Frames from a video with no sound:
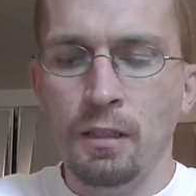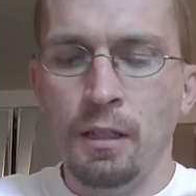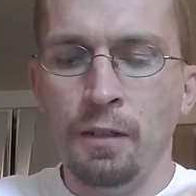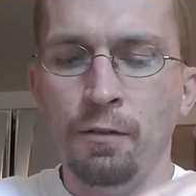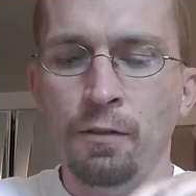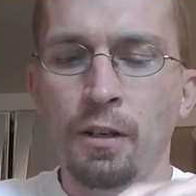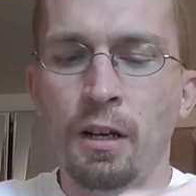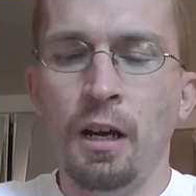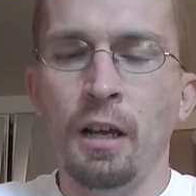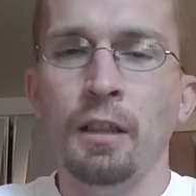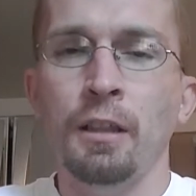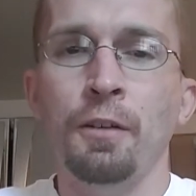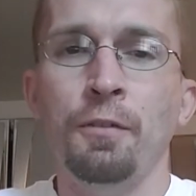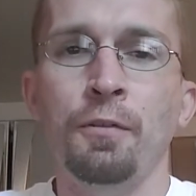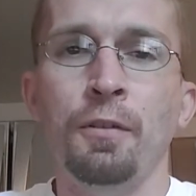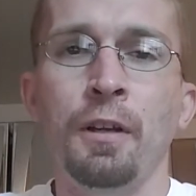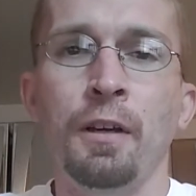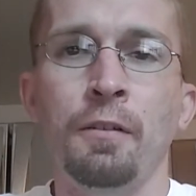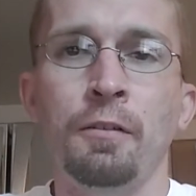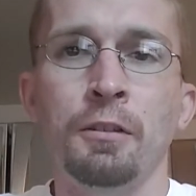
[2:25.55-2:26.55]
If not, the
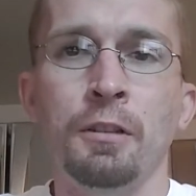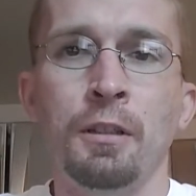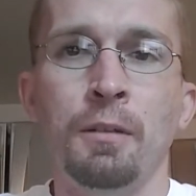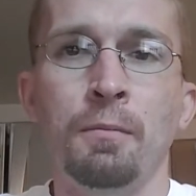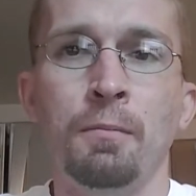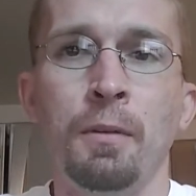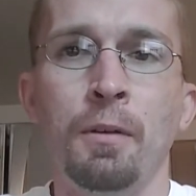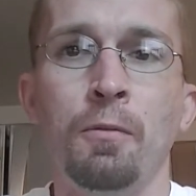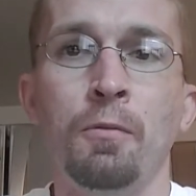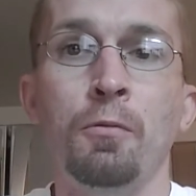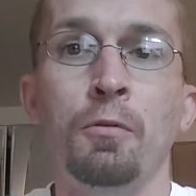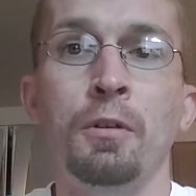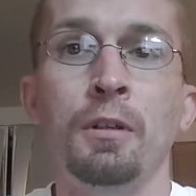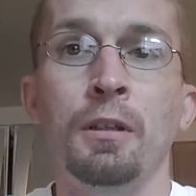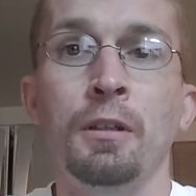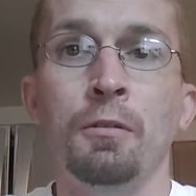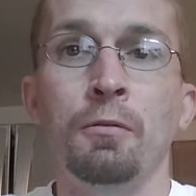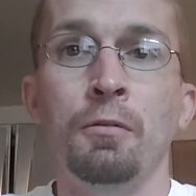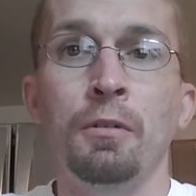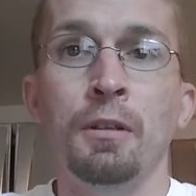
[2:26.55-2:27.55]
flavor is gonna be
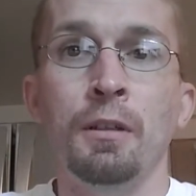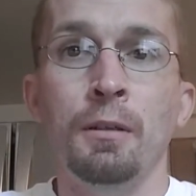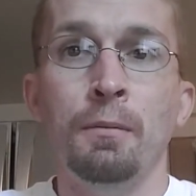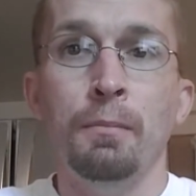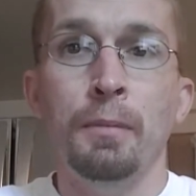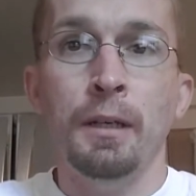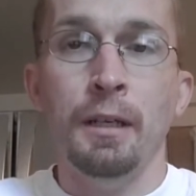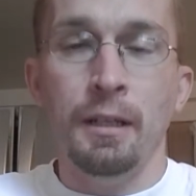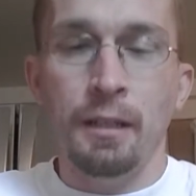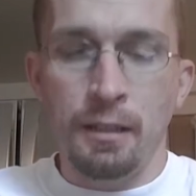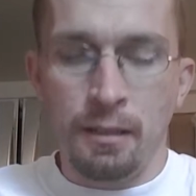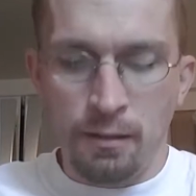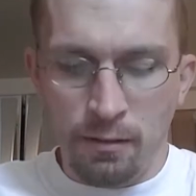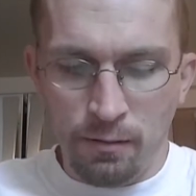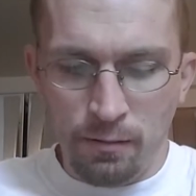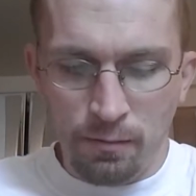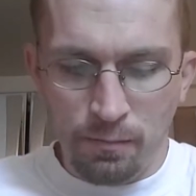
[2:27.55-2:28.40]
really, really big.